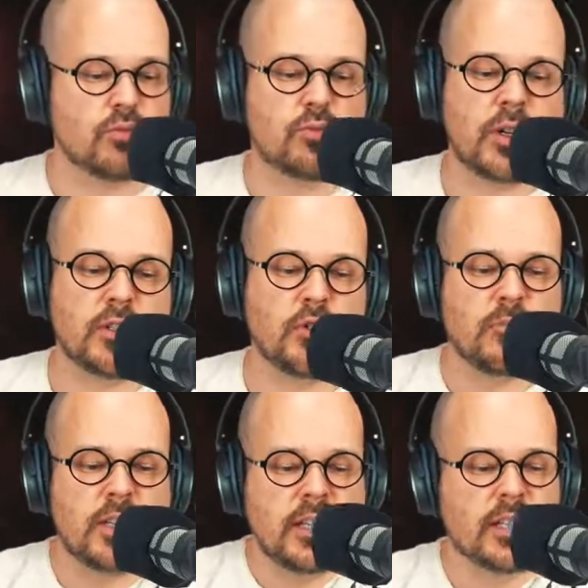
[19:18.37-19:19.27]
1-2
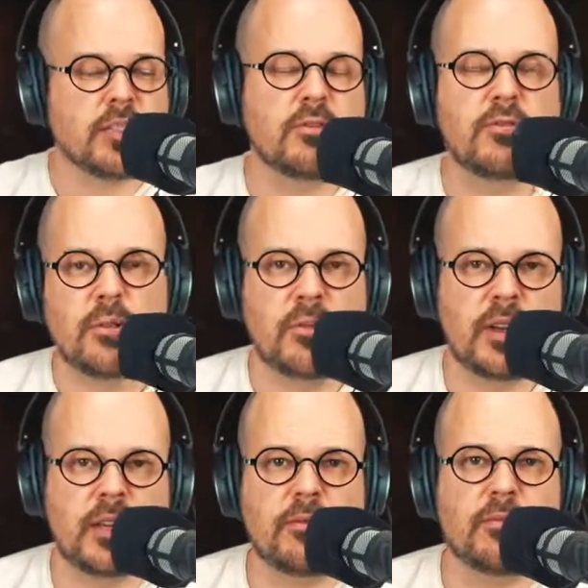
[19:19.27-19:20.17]
meters from
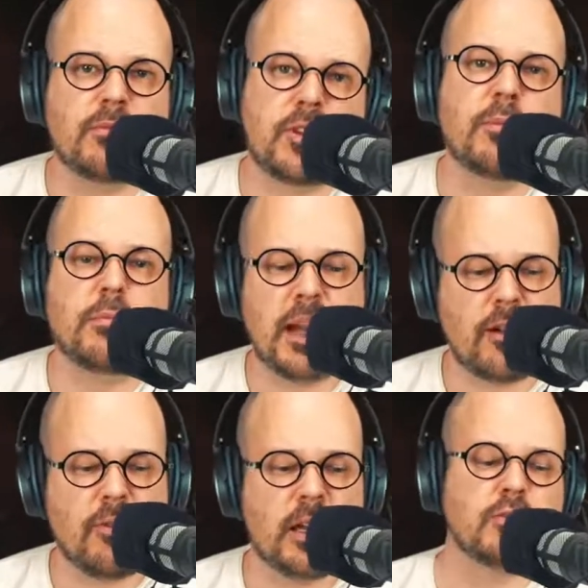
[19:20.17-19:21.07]
the
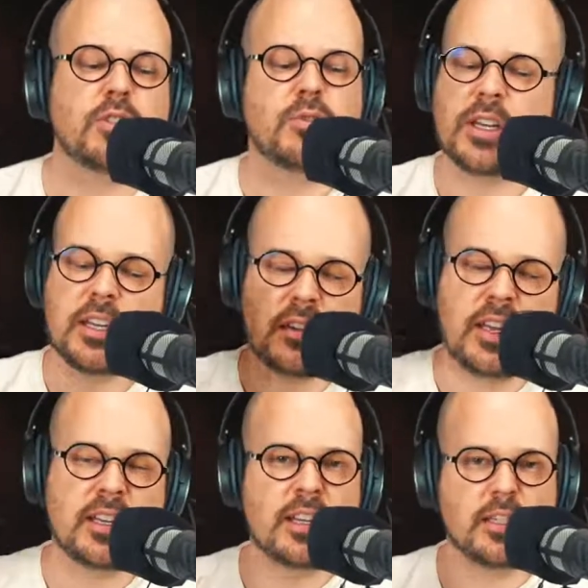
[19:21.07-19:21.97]
background, so you can
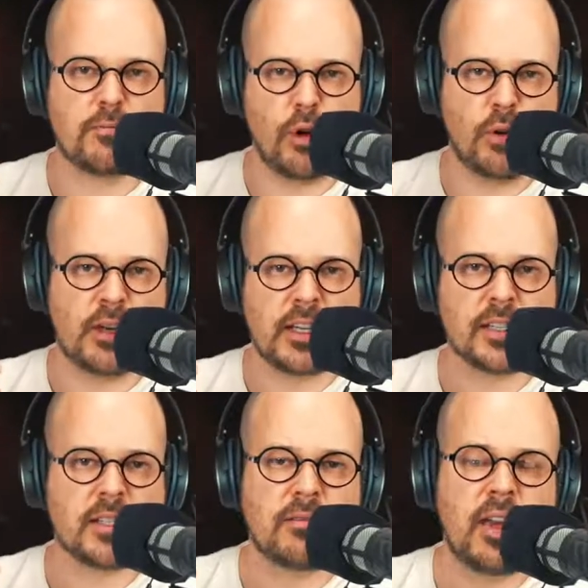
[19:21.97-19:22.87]
get this
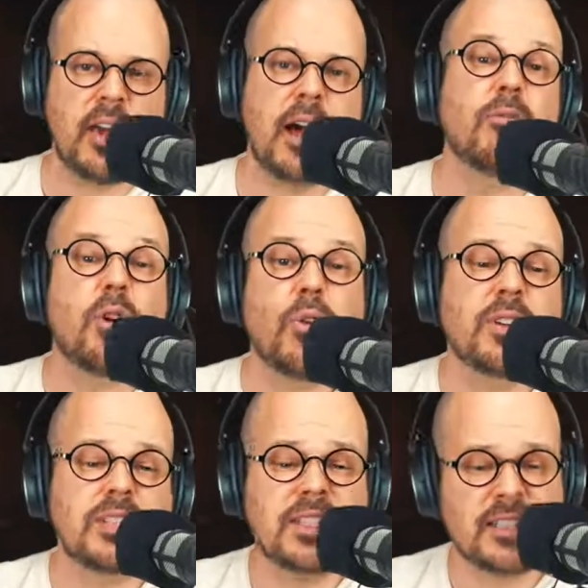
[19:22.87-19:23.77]
blurriness. I will
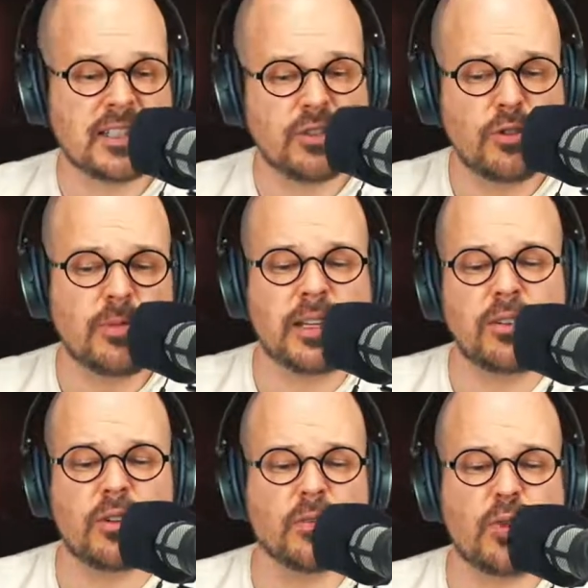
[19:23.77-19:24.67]
always say that no matter
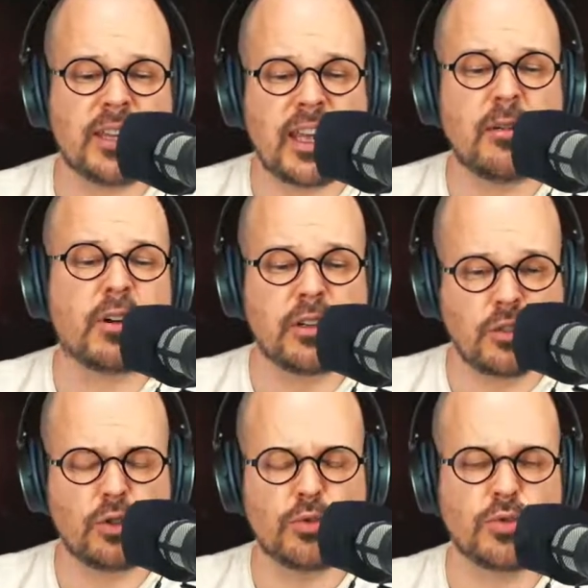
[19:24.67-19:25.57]
what camera
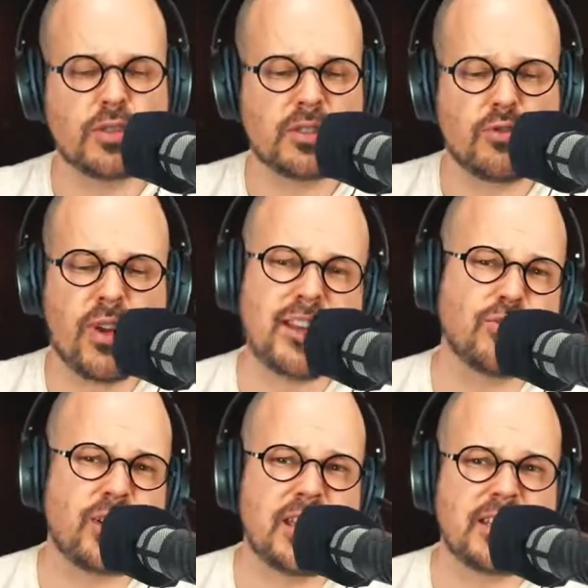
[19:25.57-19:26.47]
you use, try to
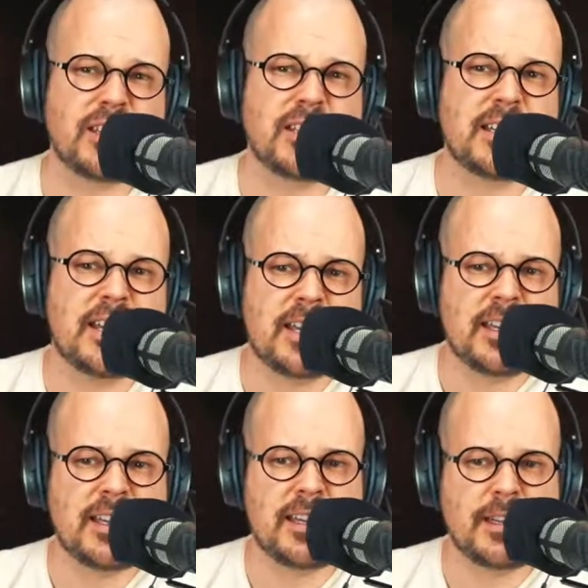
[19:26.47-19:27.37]
get
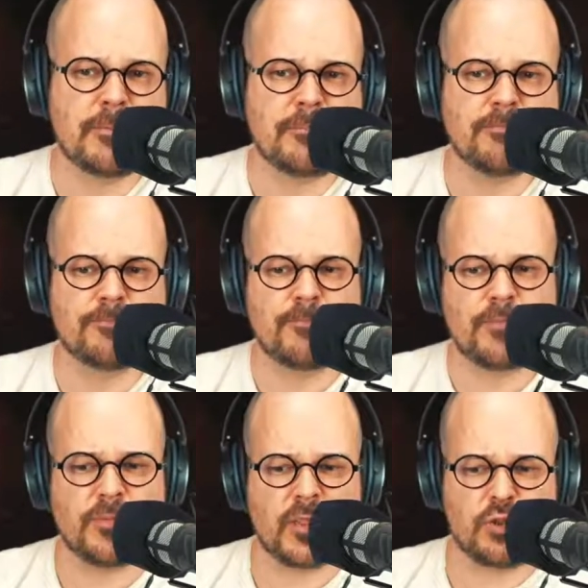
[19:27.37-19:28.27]

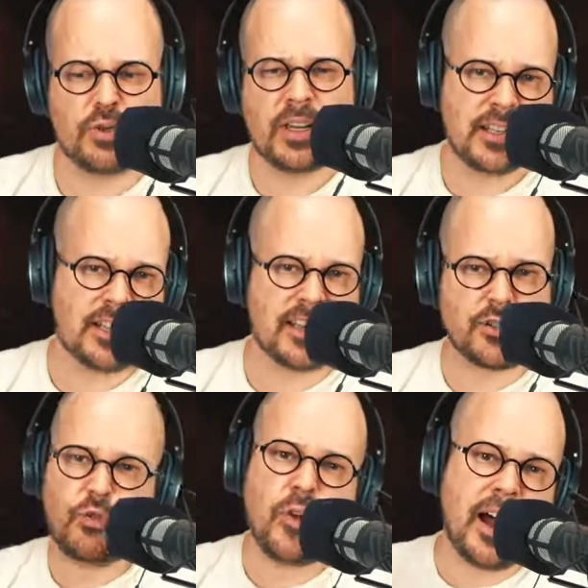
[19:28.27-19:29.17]
as
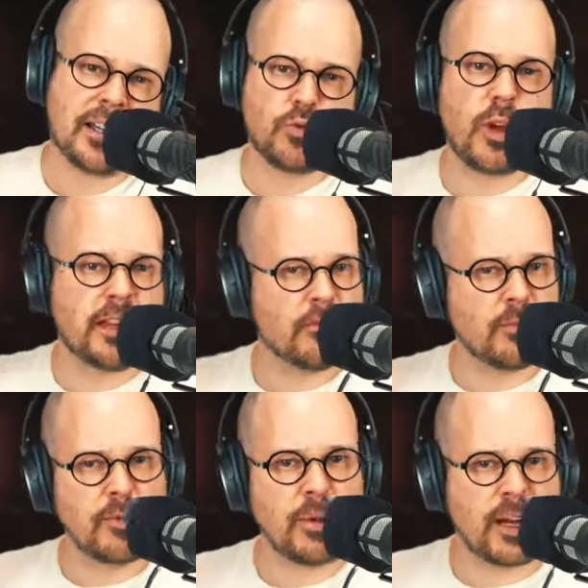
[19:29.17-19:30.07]
far away from
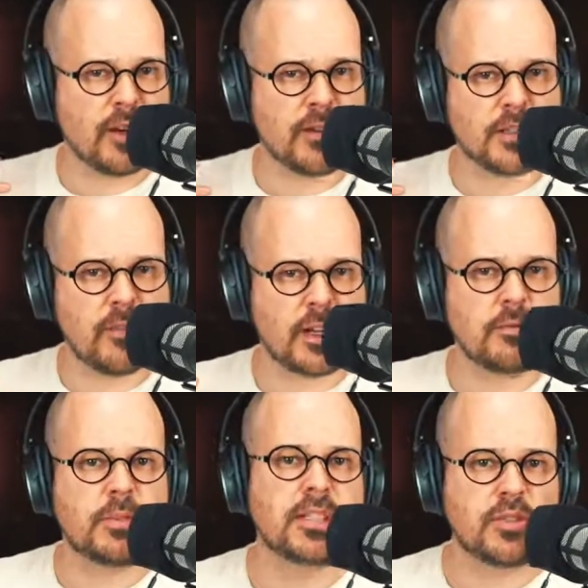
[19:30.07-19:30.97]
the background as
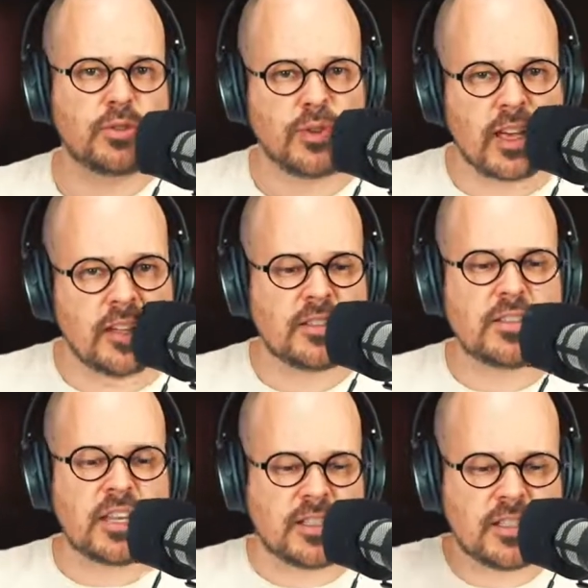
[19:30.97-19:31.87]
possible, so you get
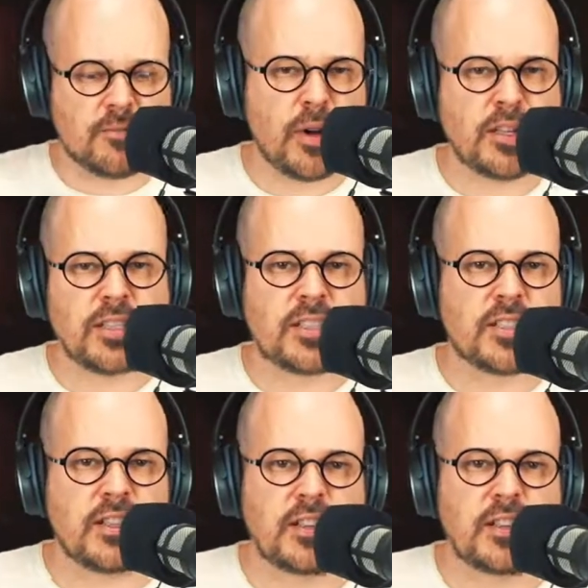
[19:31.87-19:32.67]
as much.